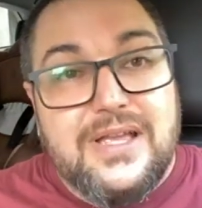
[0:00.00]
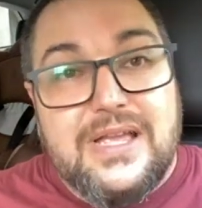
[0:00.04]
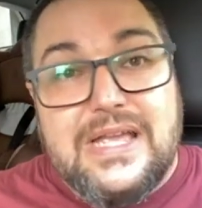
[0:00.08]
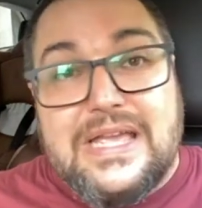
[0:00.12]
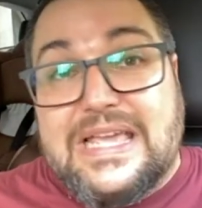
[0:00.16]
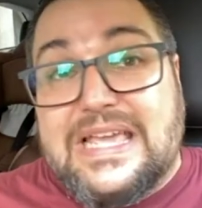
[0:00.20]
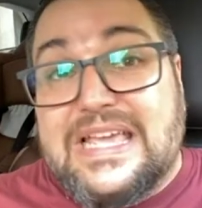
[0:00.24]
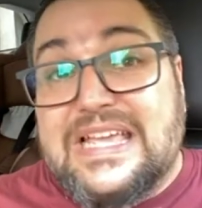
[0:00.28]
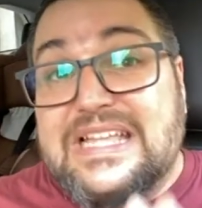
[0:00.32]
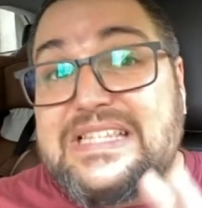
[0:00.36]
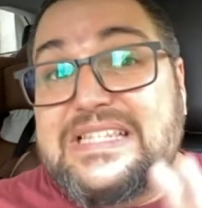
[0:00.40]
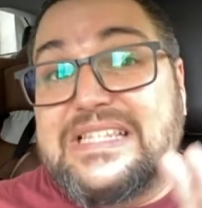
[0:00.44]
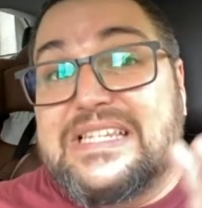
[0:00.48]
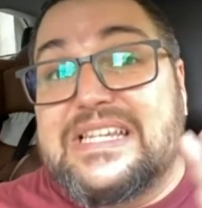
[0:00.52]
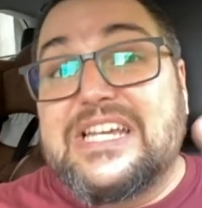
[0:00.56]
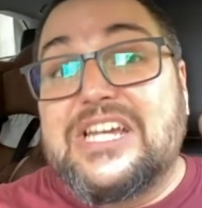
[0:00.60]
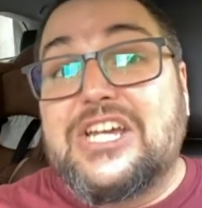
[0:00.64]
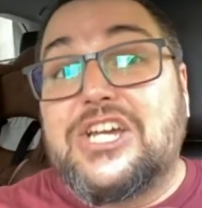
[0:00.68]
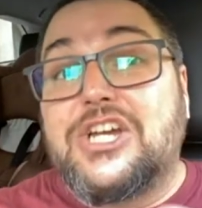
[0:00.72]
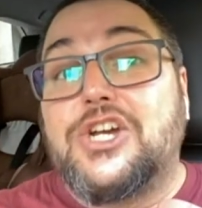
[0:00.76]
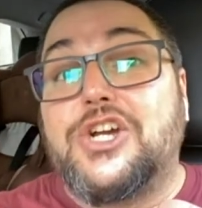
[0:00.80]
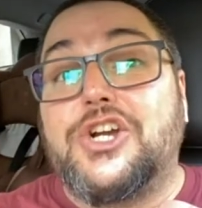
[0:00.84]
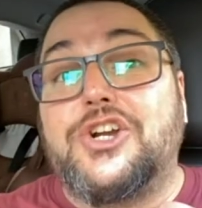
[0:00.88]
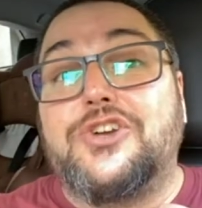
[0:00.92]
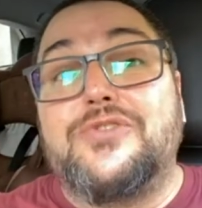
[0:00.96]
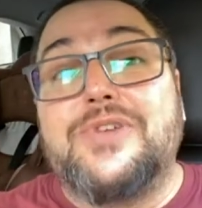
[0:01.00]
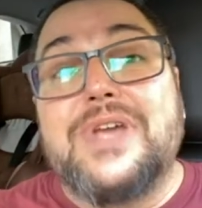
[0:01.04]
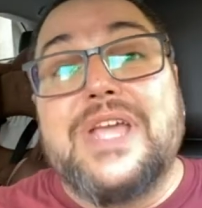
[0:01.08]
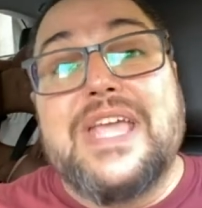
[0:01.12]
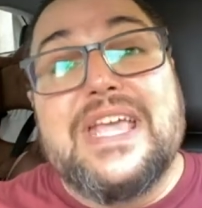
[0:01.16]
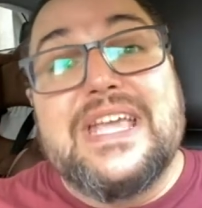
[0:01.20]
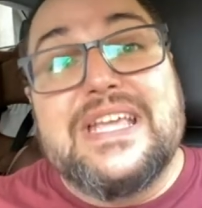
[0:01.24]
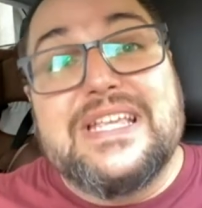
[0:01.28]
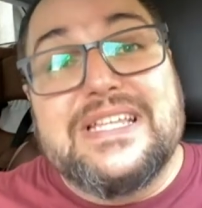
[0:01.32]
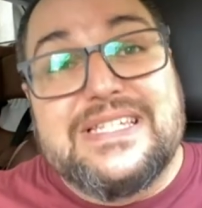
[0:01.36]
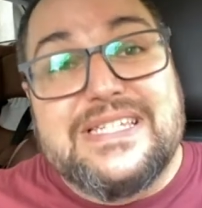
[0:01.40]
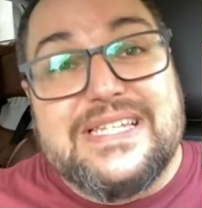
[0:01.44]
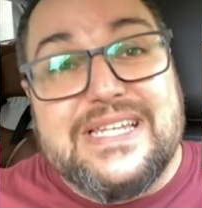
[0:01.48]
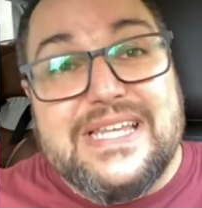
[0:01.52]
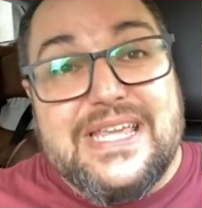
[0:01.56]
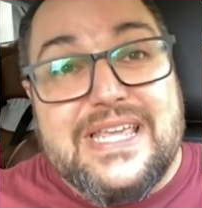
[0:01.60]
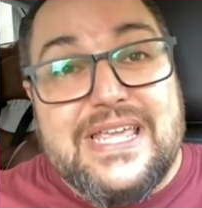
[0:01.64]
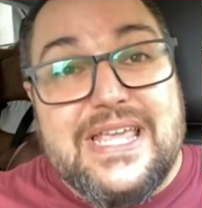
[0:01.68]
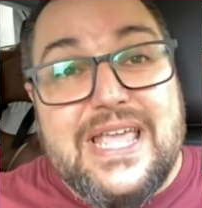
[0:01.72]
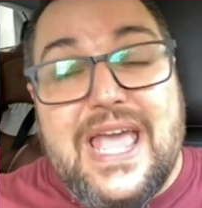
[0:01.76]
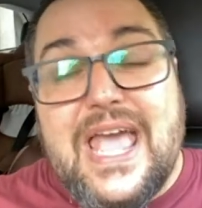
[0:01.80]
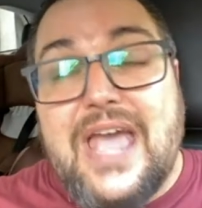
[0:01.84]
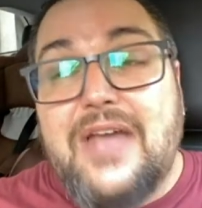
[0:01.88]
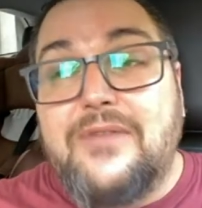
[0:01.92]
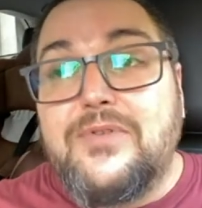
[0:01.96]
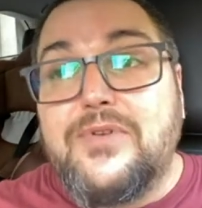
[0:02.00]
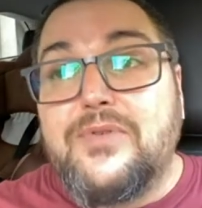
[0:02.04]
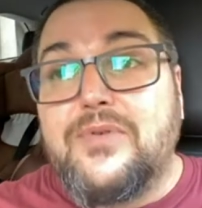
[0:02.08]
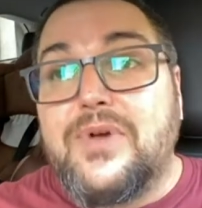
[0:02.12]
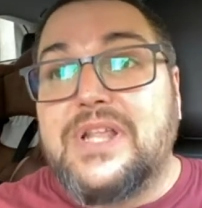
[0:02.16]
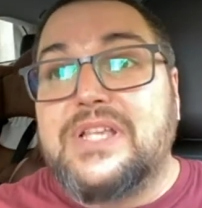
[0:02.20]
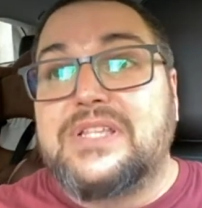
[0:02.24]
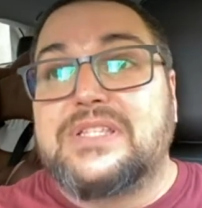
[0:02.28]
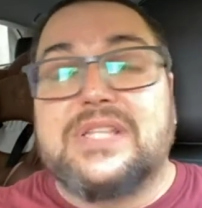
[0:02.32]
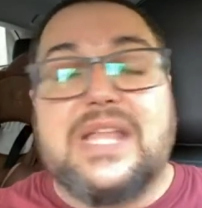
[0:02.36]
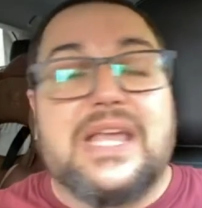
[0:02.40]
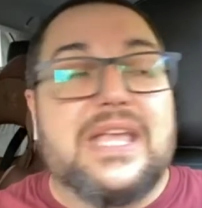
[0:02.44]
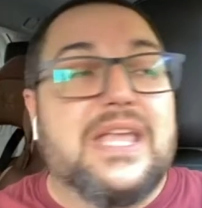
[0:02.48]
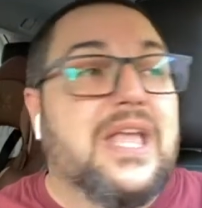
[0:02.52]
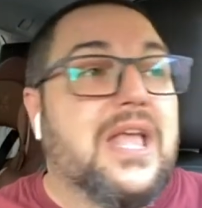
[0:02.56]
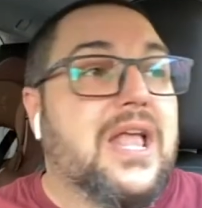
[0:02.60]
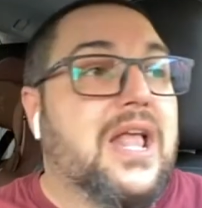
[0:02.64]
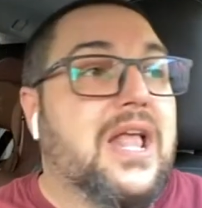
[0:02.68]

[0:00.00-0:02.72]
It's crazy. Everyone is like,